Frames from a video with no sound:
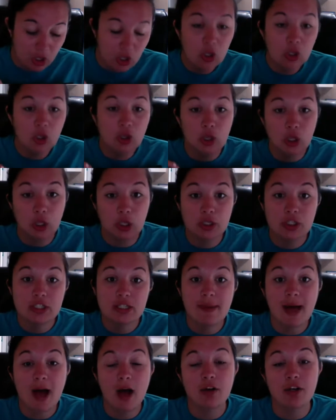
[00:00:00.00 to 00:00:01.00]
learned
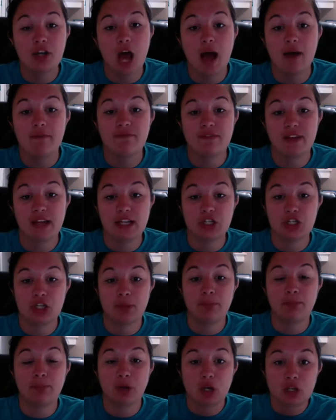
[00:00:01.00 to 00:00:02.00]
about
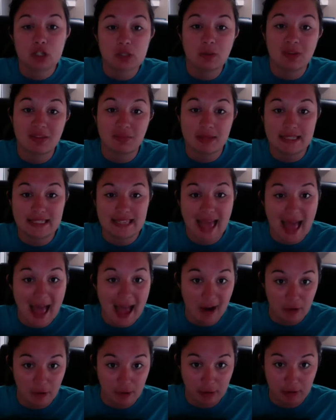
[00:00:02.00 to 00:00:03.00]
nonfiction books with Miss
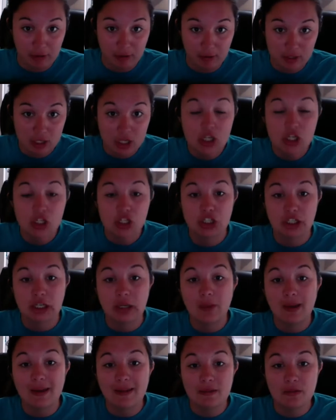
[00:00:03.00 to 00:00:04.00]
Hackler. She
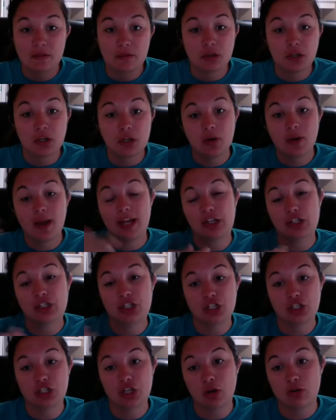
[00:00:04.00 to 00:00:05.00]
went through and she
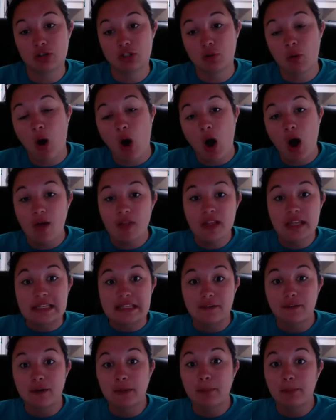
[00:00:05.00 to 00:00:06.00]
showed you all the
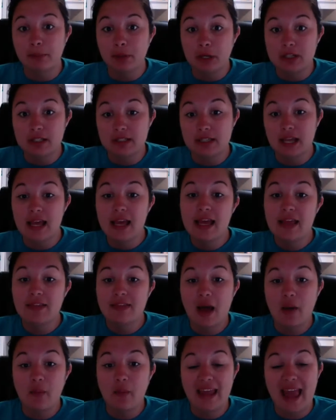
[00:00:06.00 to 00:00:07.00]
different books
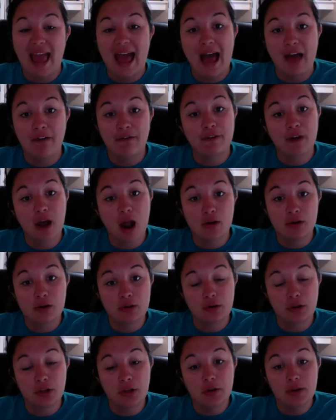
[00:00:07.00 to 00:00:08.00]
that we have for our
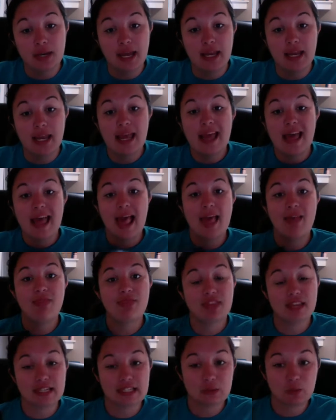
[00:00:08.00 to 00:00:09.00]
new unit,
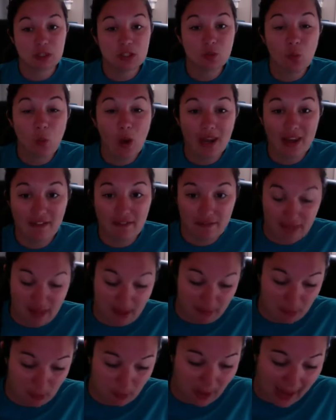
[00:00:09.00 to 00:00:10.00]
and this was one of
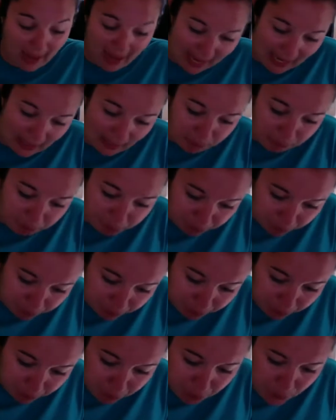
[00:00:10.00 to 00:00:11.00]
them, okay?
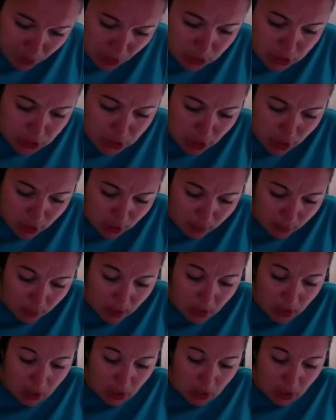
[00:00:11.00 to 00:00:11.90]
So